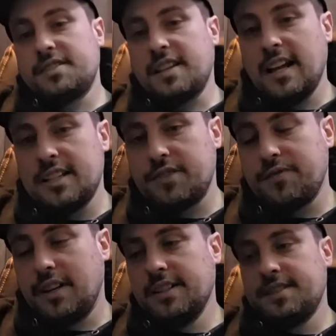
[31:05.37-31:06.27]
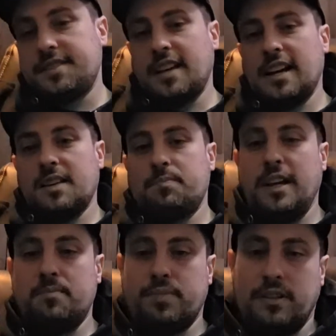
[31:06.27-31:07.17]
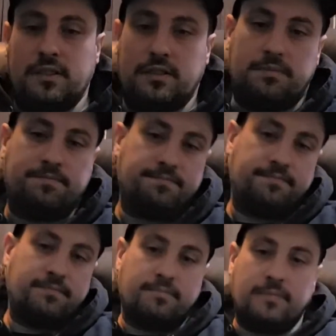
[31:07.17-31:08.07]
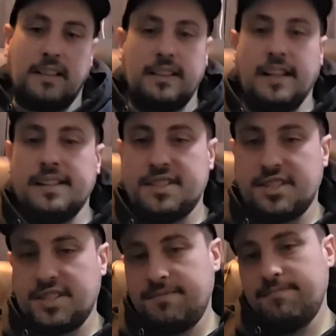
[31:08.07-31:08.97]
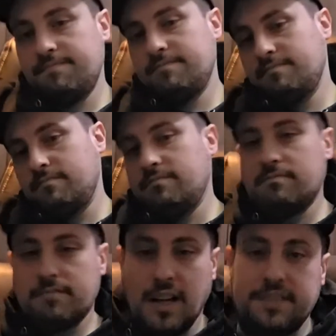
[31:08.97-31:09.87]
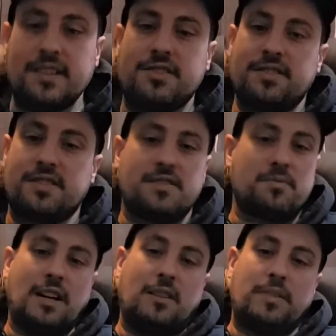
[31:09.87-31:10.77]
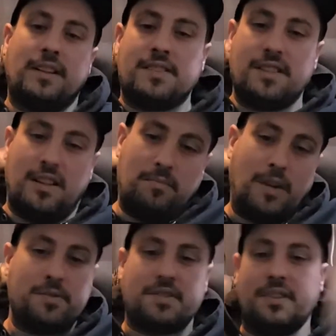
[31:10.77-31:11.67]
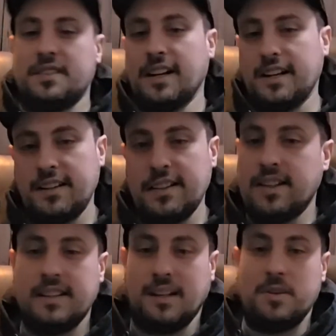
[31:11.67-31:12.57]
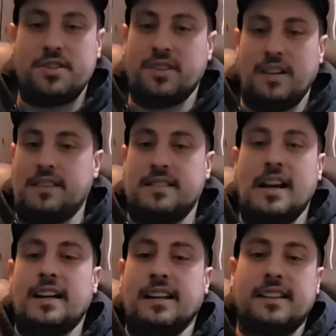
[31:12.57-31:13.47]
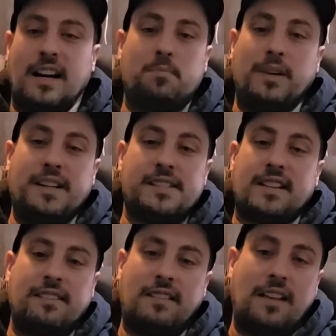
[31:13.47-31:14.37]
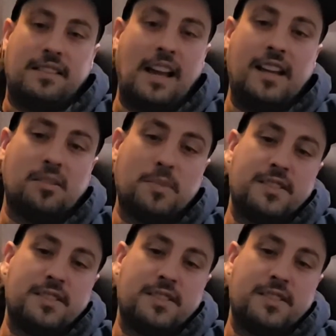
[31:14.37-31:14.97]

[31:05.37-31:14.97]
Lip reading: hedge funds, tech people, elites, politicians as well, but it's all mostly tech. That we should, tech and companies and entanglements